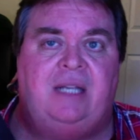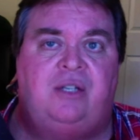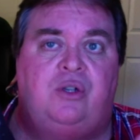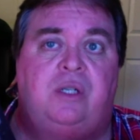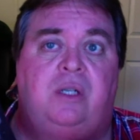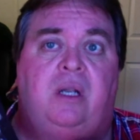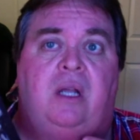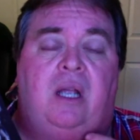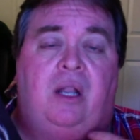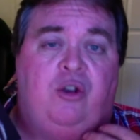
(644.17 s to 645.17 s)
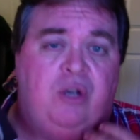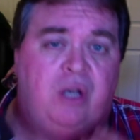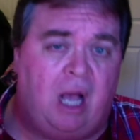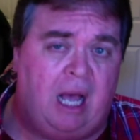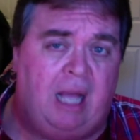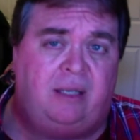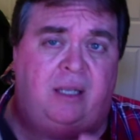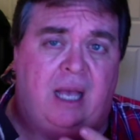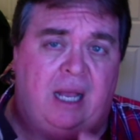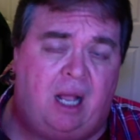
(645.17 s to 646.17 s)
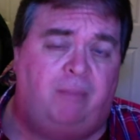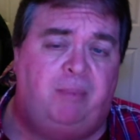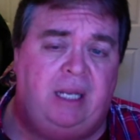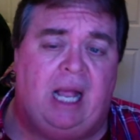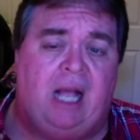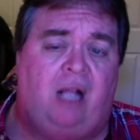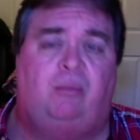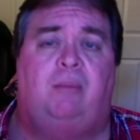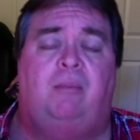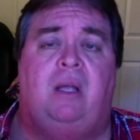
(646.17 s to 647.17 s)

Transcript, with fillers: It's just not an upbeat album.